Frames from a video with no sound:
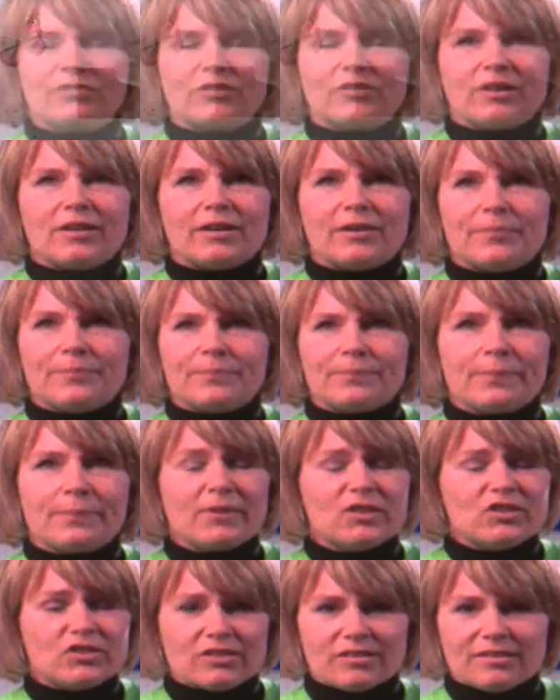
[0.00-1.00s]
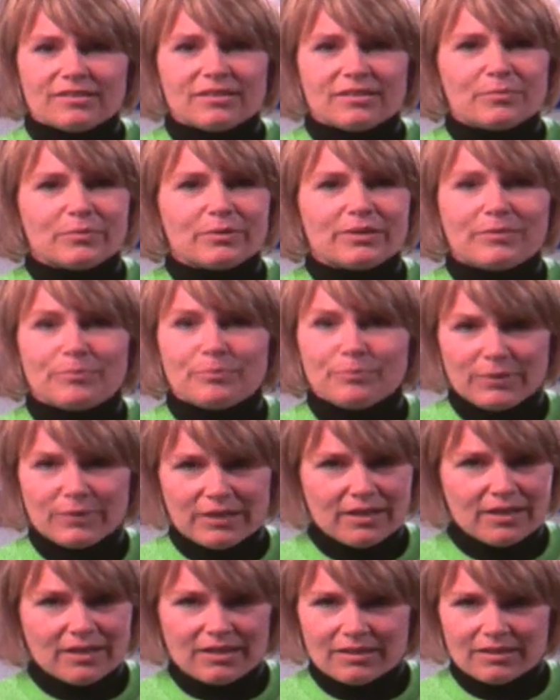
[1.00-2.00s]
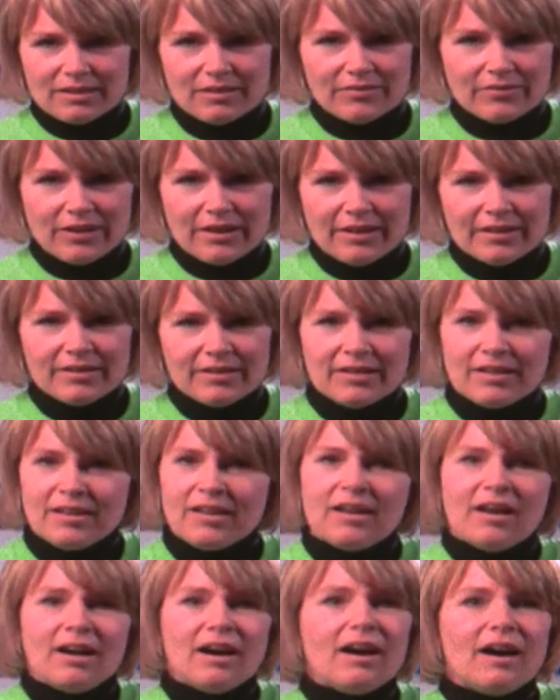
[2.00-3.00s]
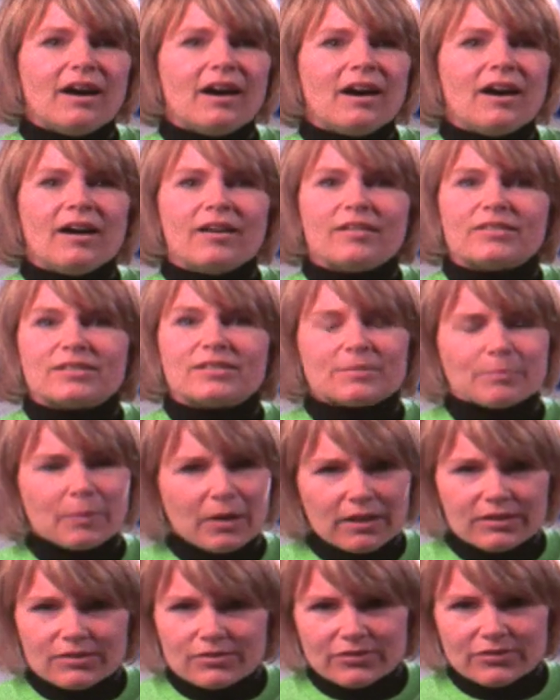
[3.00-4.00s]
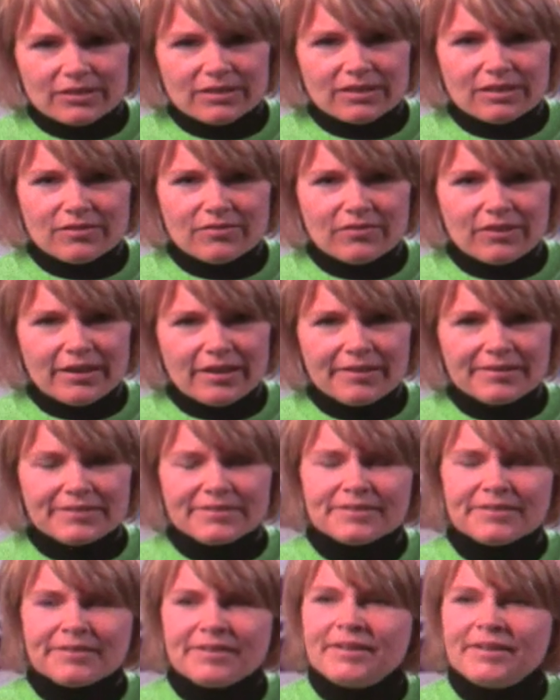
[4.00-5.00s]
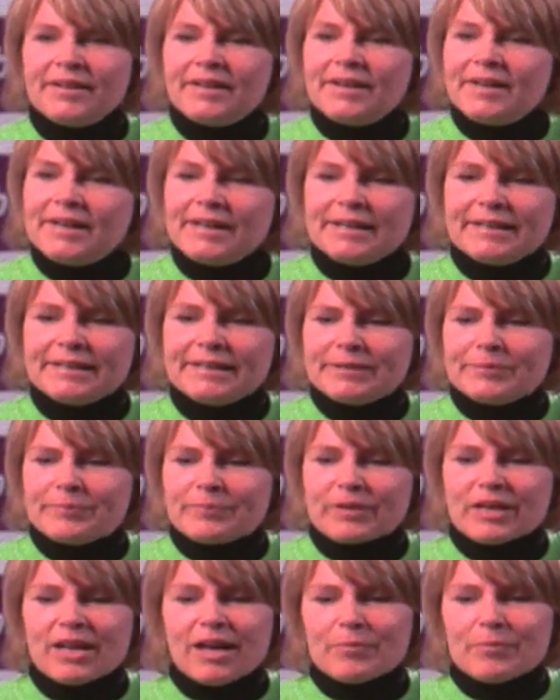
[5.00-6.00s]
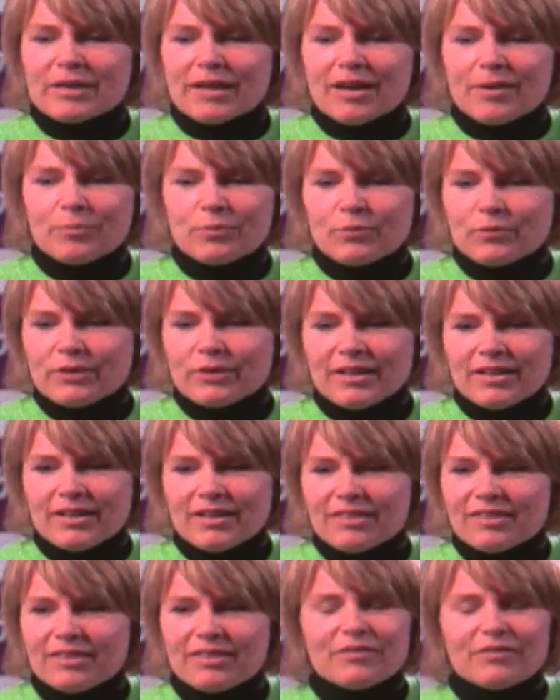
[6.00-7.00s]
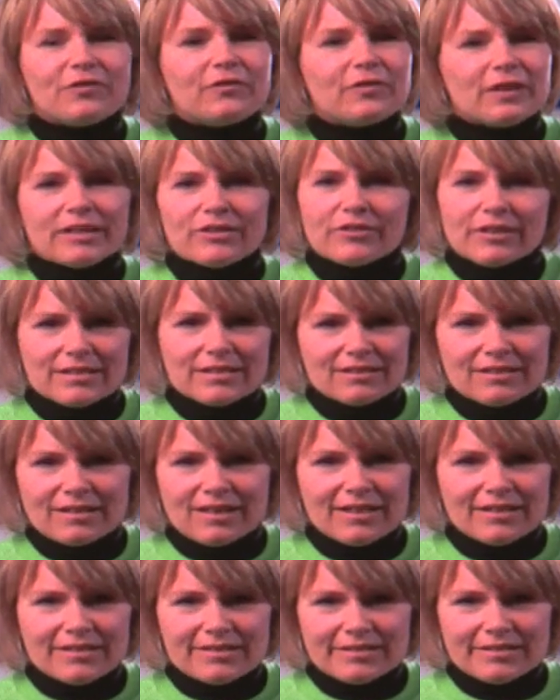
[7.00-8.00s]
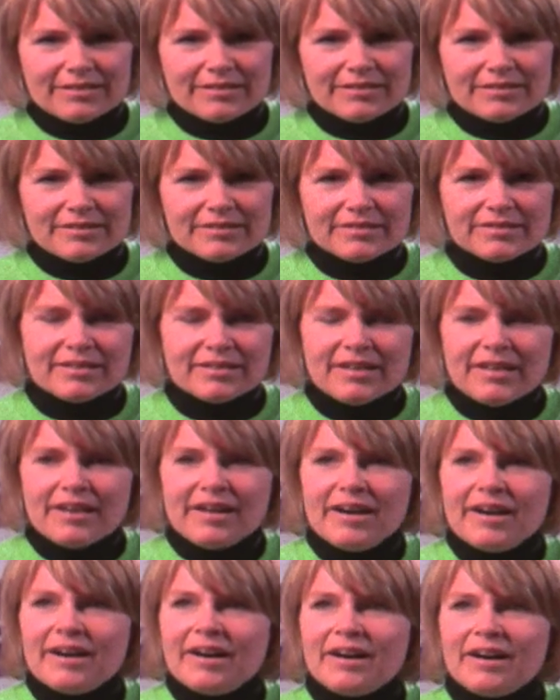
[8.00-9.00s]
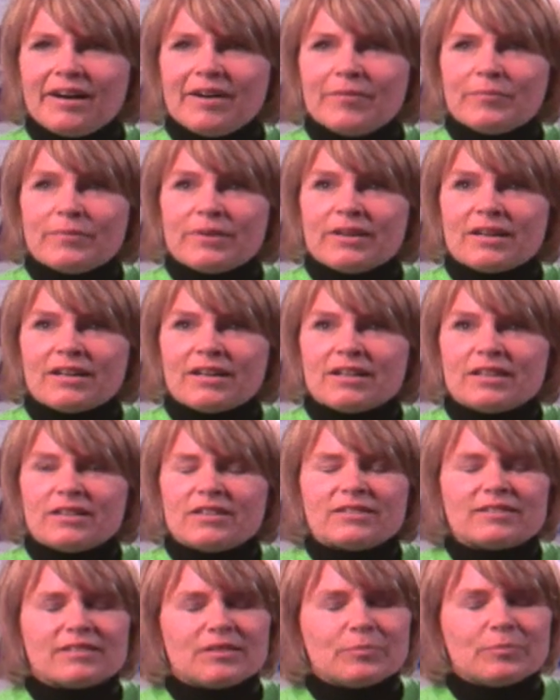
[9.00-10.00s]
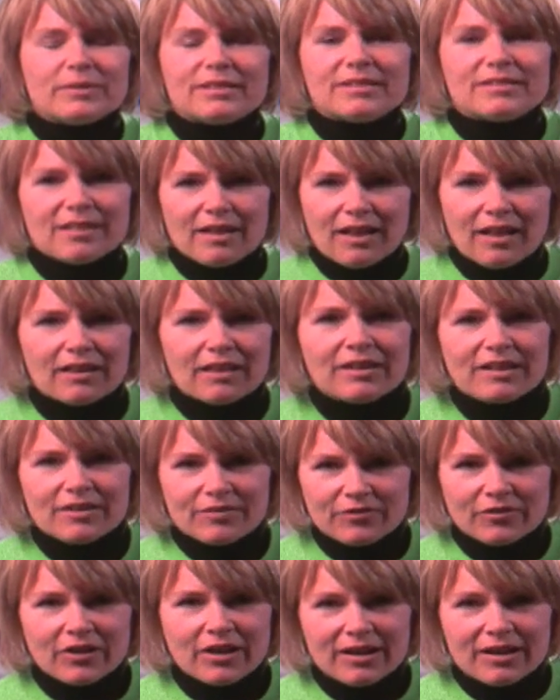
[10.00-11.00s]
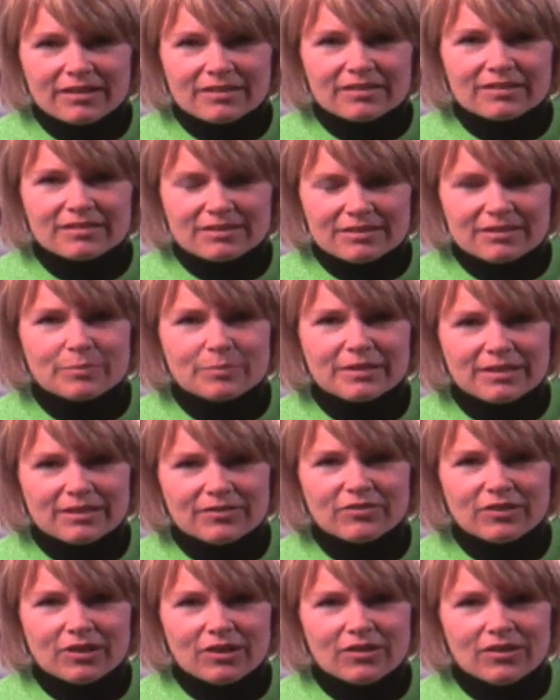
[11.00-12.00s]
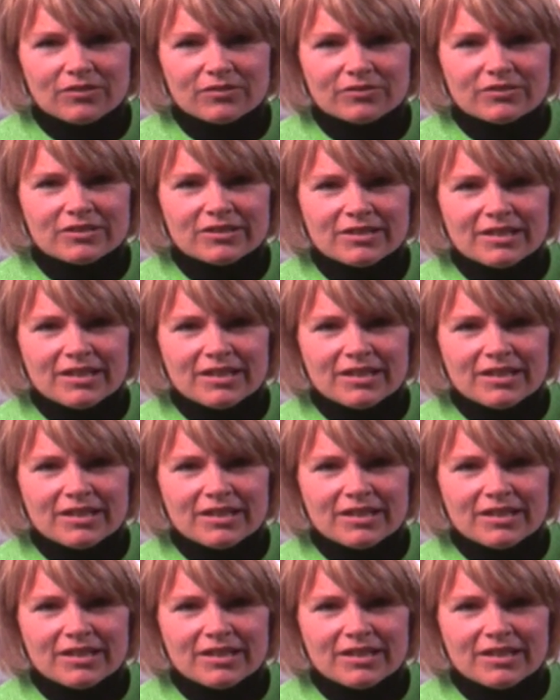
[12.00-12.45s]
from just simply being at the event, sponsoring the event, coming up with fundraising ideas, simply telling a friend to be involved.